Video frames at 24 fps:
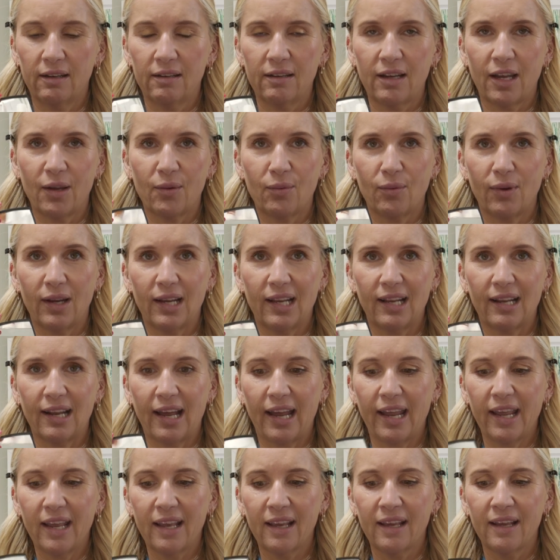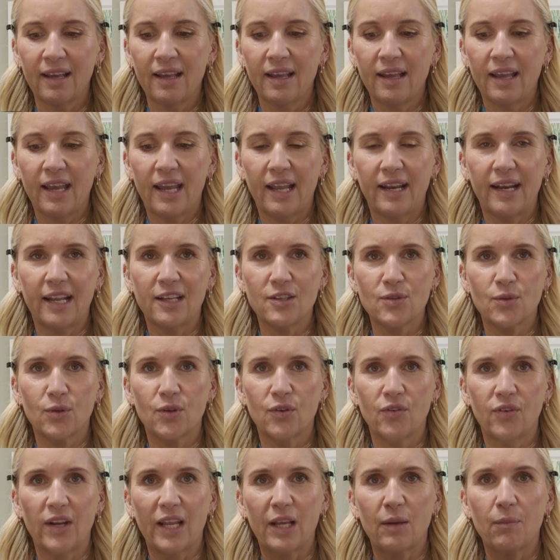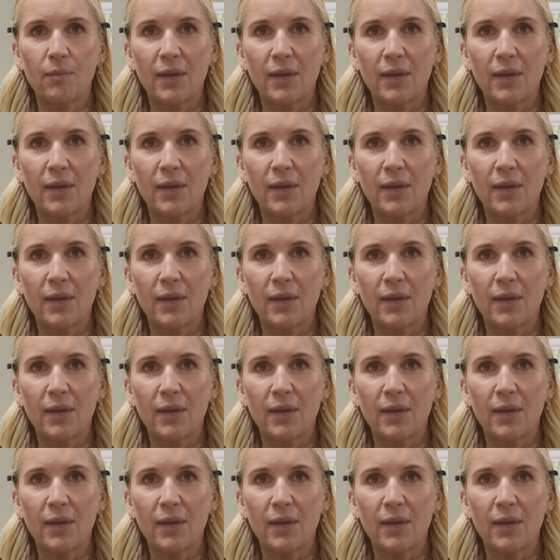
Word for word: I really like, and I sort of like